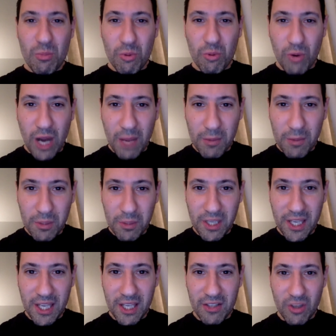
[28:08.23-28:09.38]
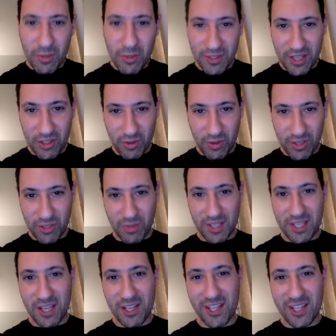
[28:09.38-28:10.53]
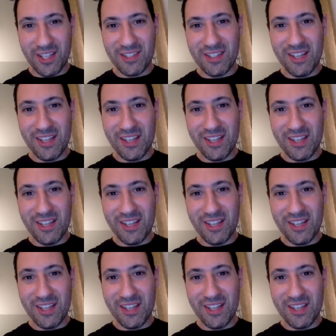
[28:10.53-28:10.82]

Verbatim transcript: probably no exaggeration when I tell you this